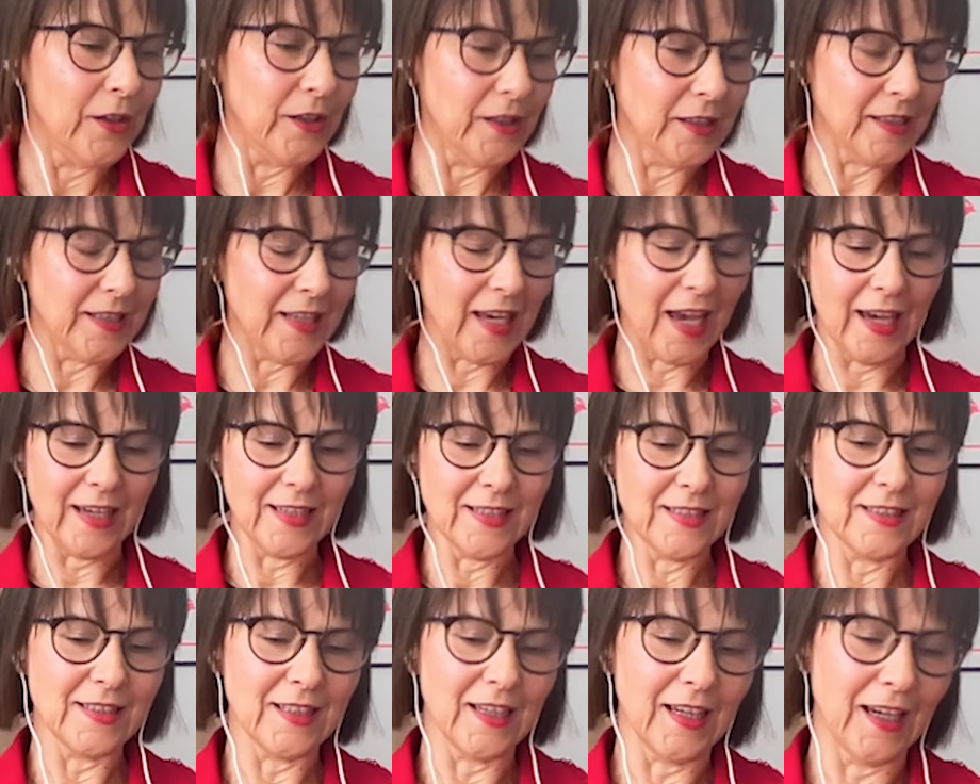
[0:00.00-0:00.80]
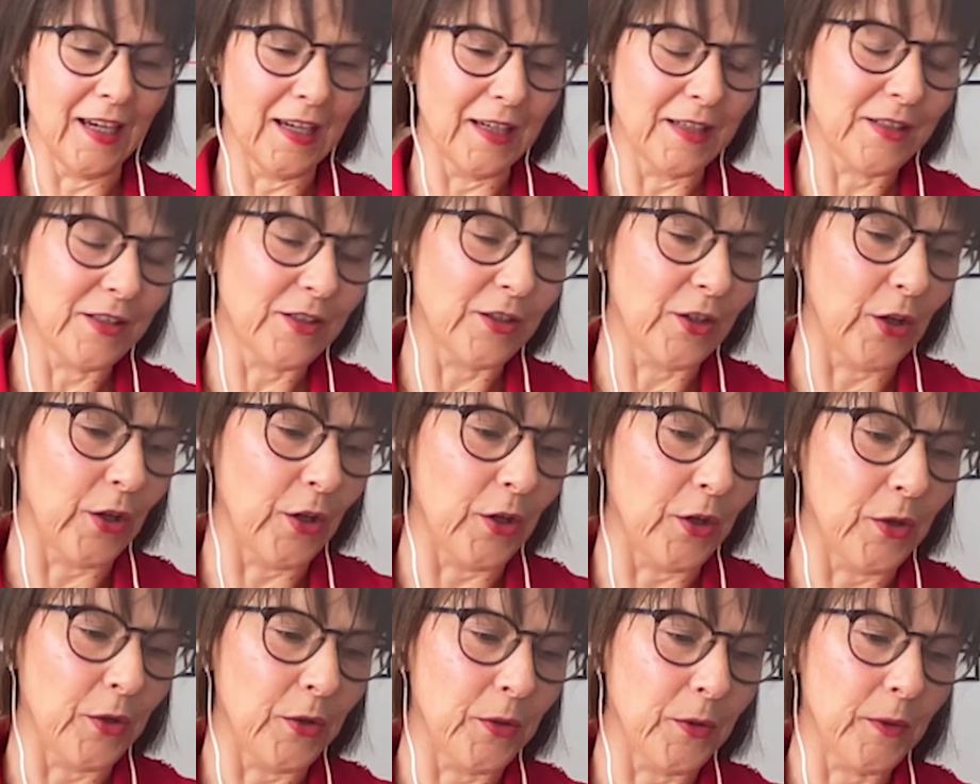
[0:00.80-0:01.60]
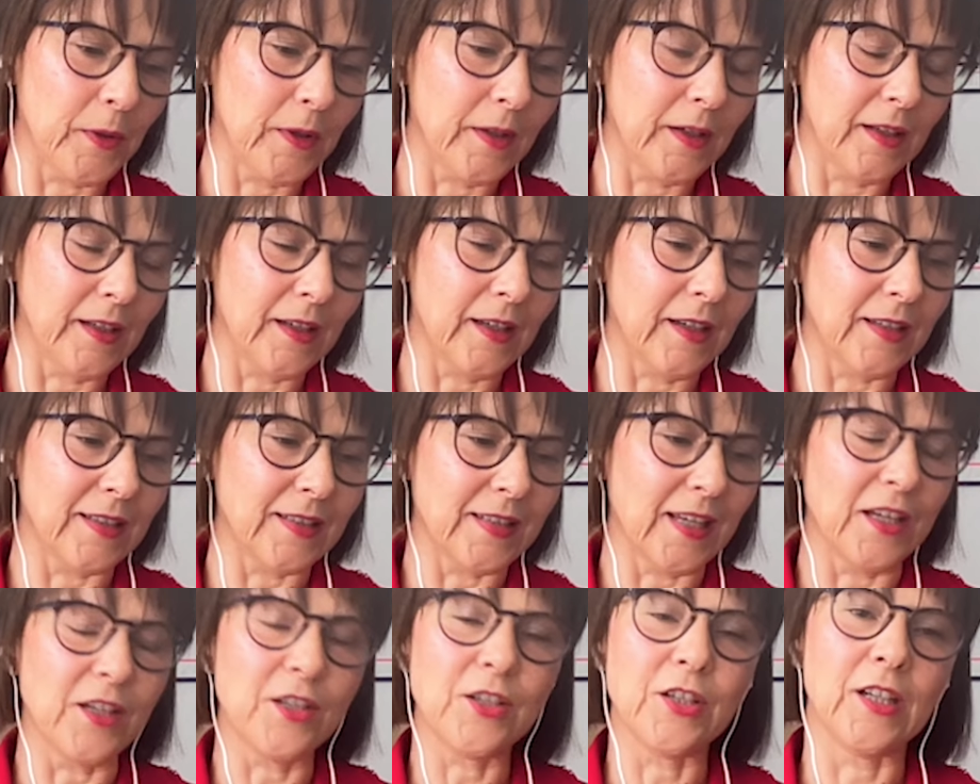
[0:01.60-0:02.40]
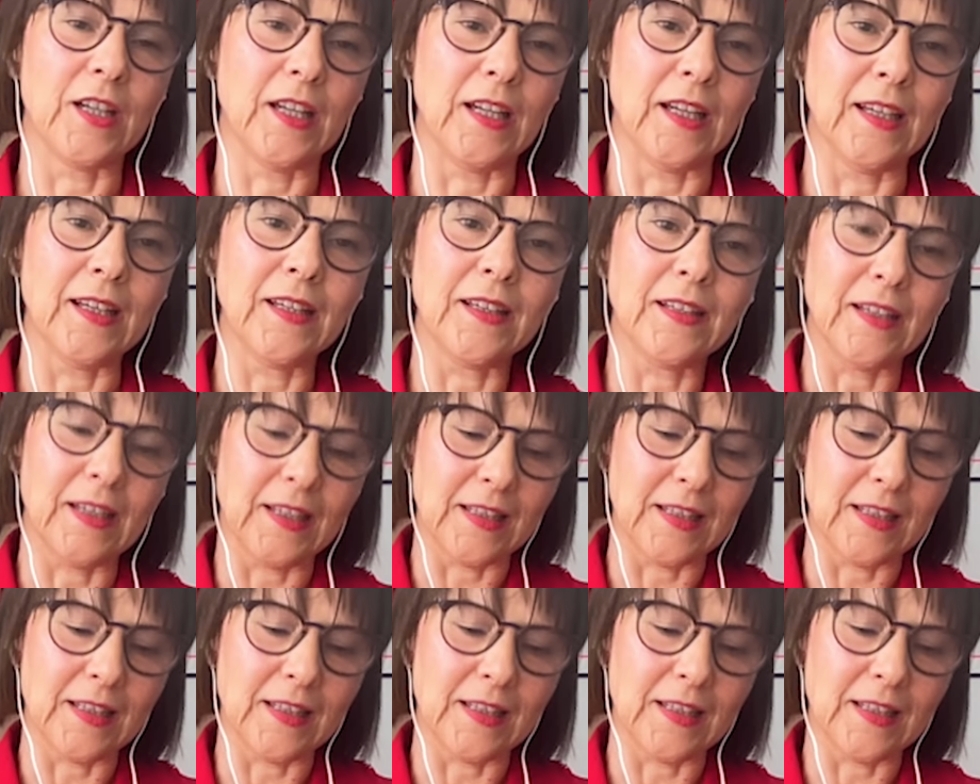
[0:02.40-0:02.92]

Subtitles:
Yes. So essentially,